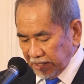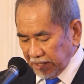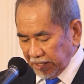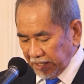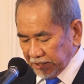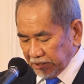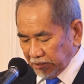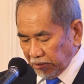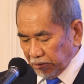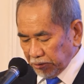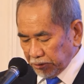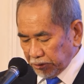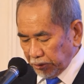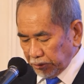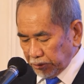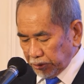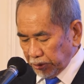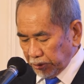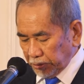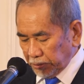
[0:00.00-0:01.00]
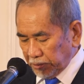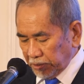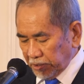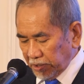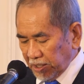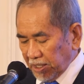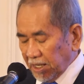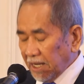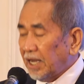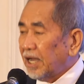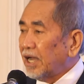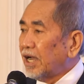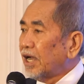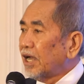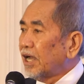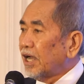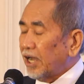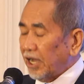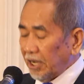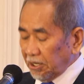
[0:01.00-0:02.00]
has also shown
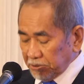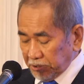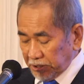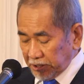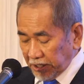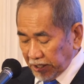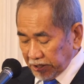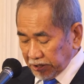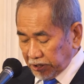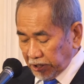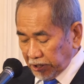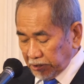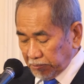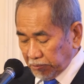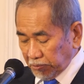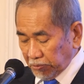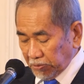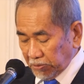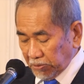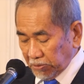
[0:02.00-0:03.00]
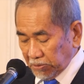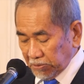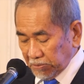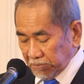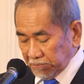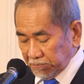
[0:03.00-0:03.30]
how successful